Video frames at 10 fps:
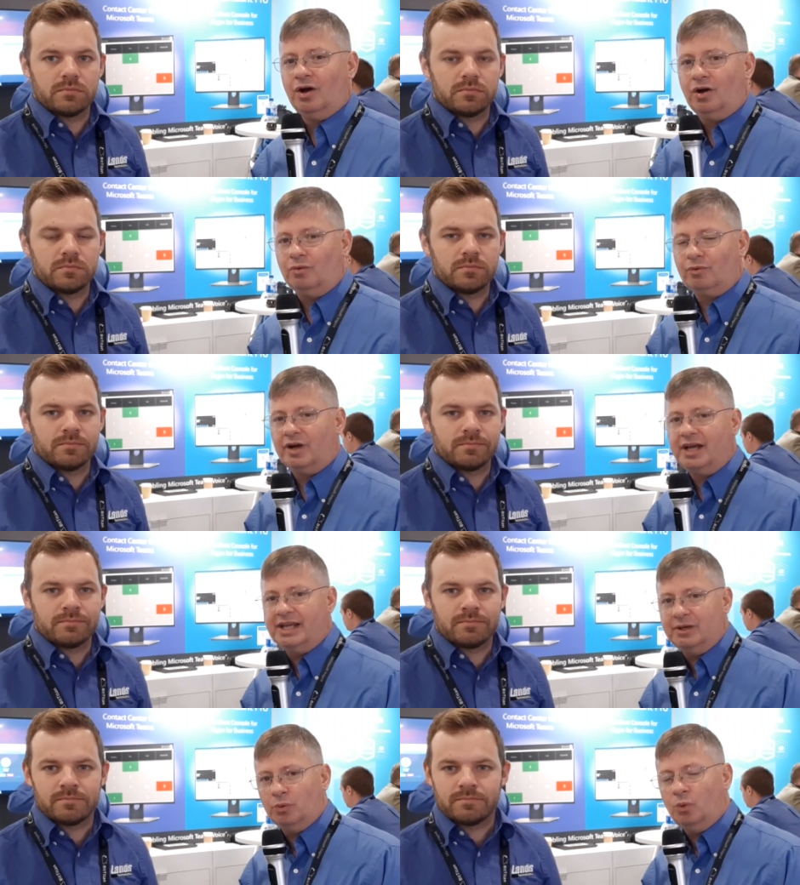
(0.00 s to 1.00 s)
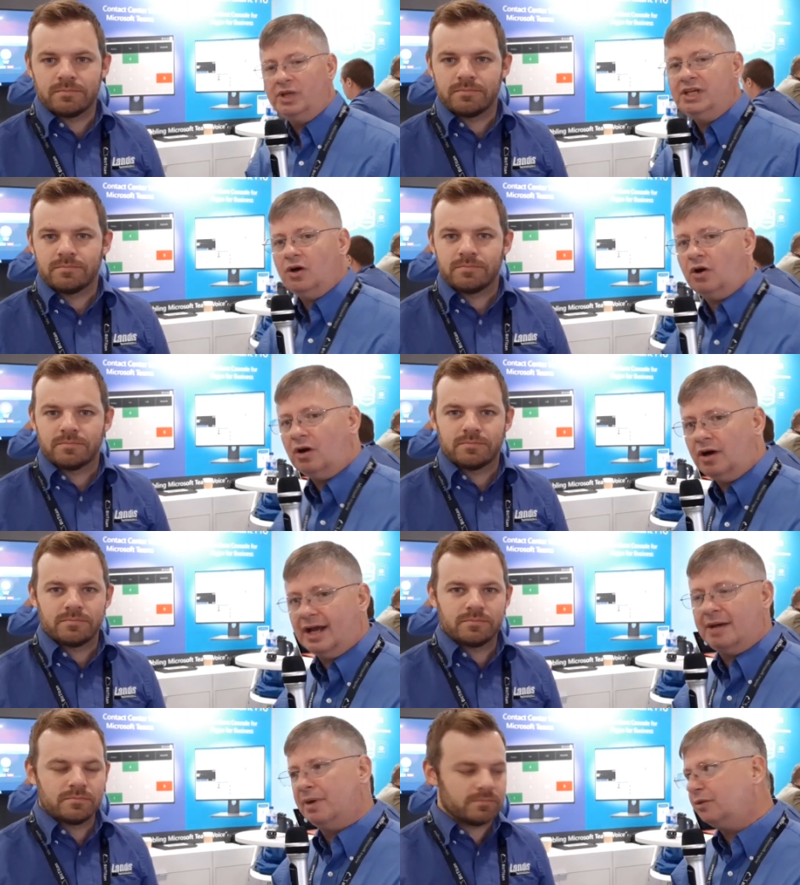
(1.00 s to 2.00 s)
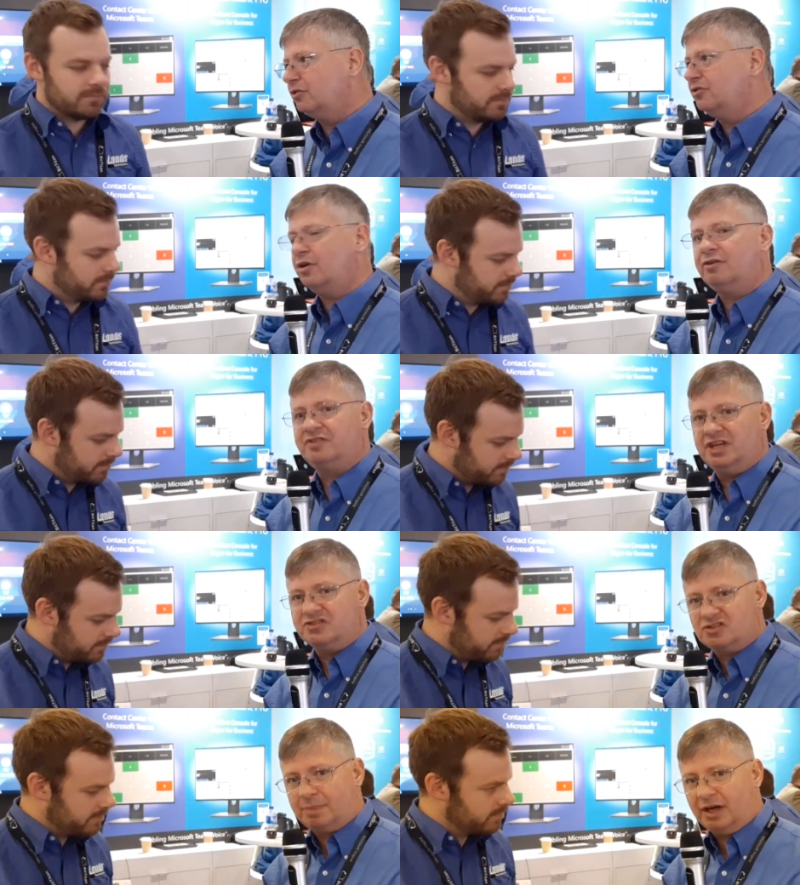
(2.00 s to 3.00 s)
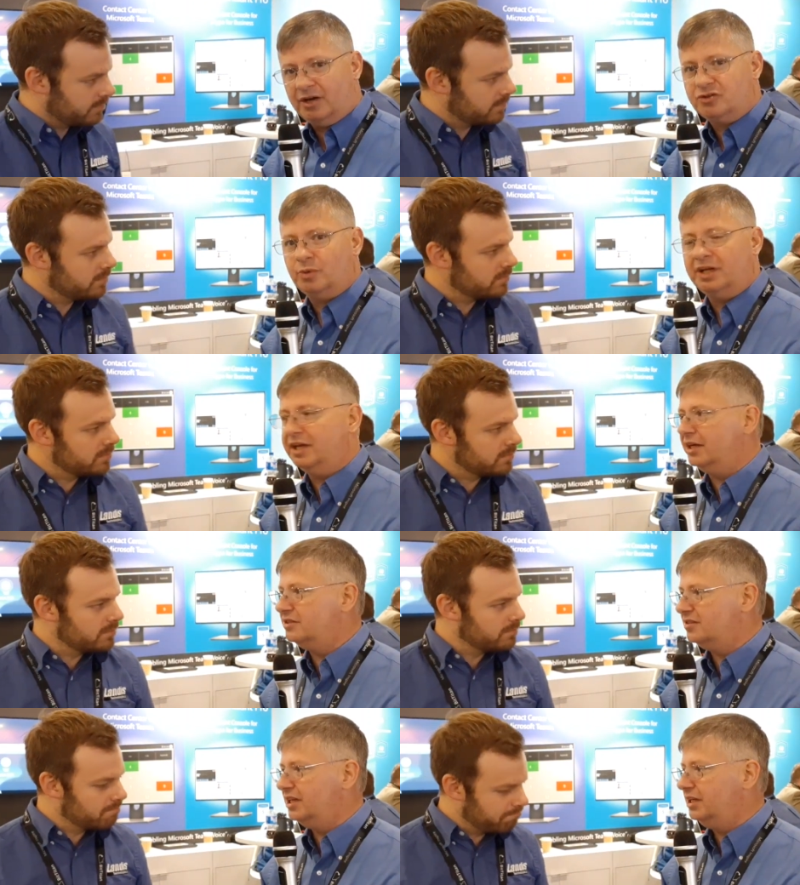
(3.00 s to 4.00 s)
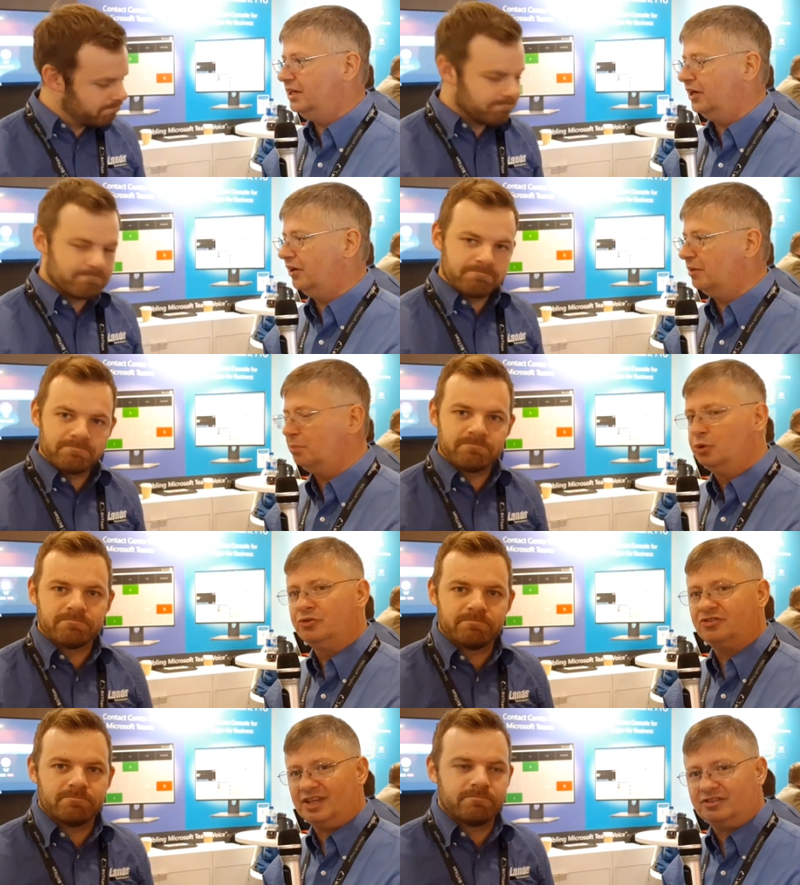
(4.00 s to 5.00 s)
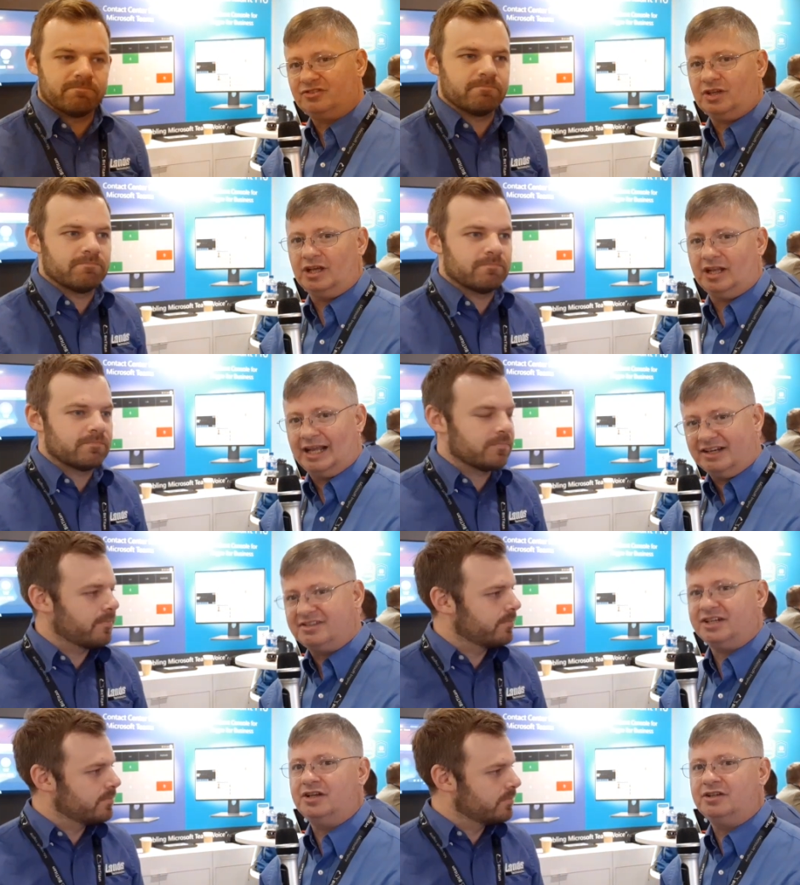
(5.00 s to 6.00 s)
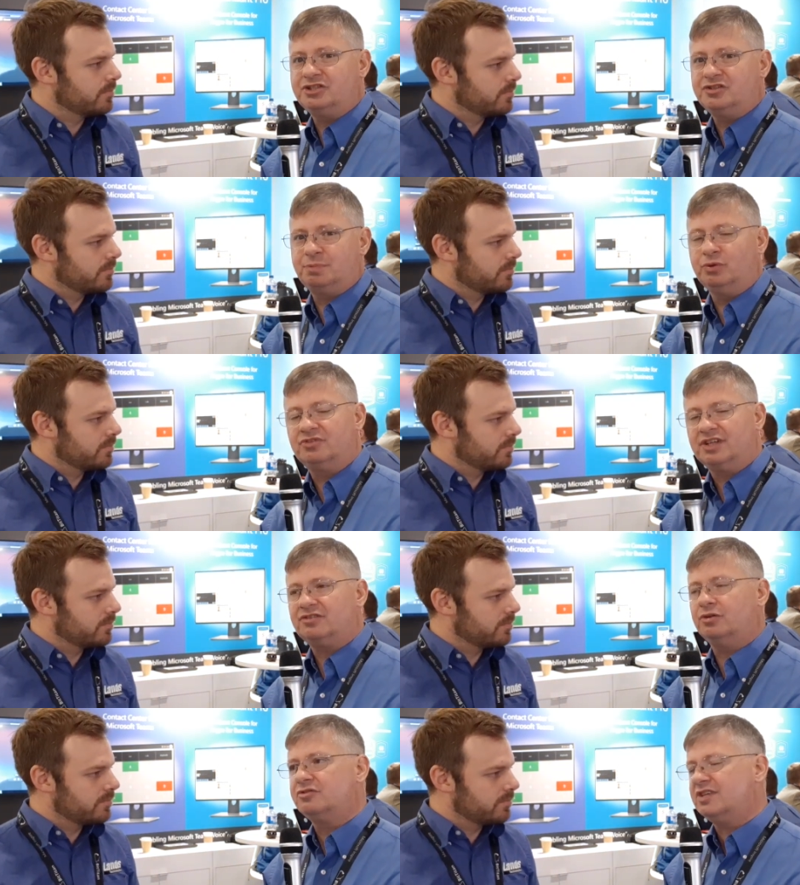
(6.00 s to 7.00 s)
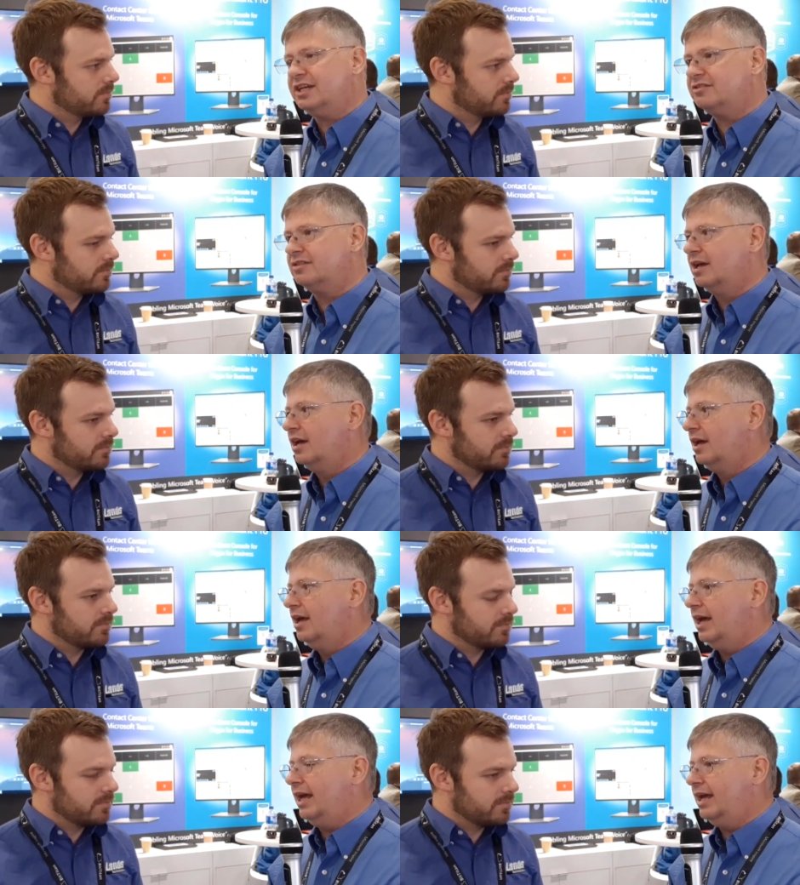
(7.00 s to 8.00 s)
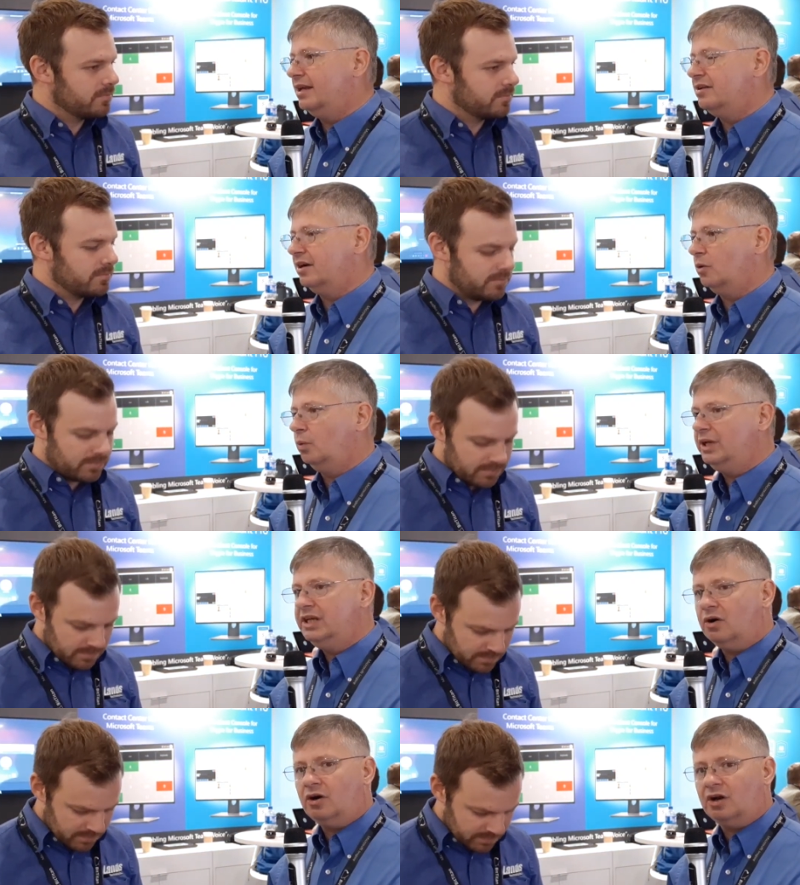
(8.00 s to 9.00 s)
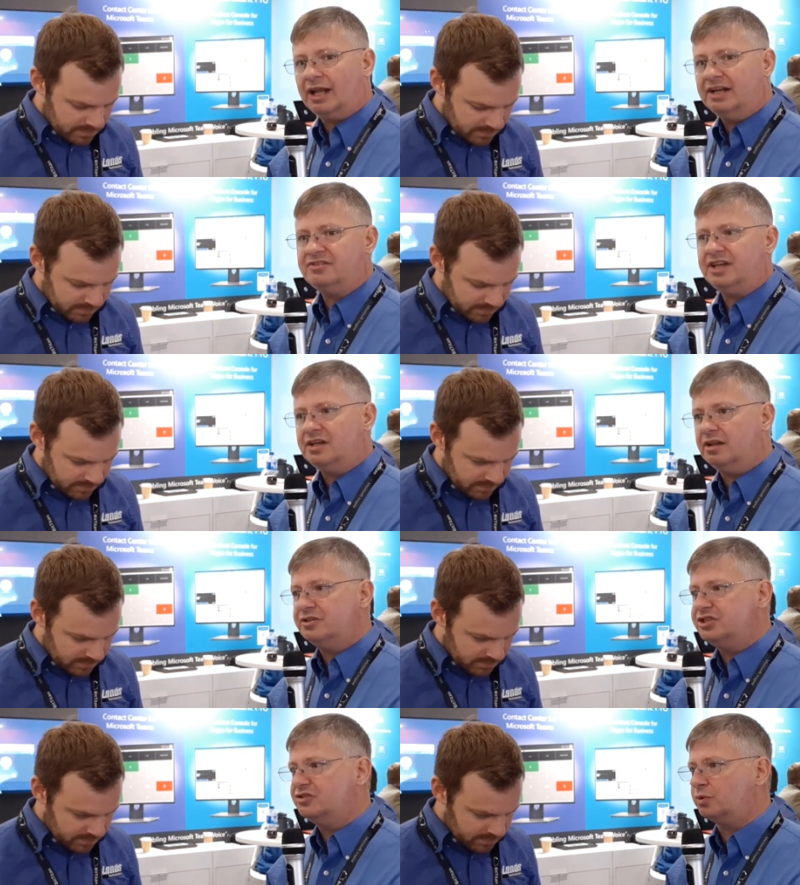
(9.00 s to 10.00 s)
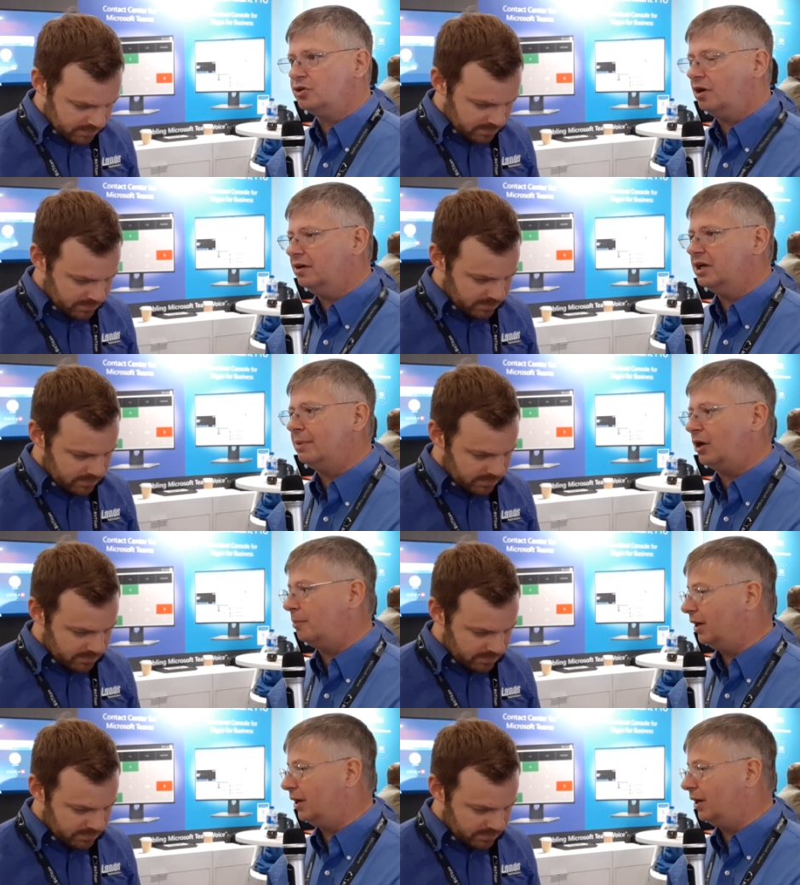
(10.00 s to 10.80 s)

Speaker 1: All right, we are at Microsoft Inspire 2019 here at Booth 6, uh, Technologies Booth 606. And uh, we are, Landis Technologies, we're talking about our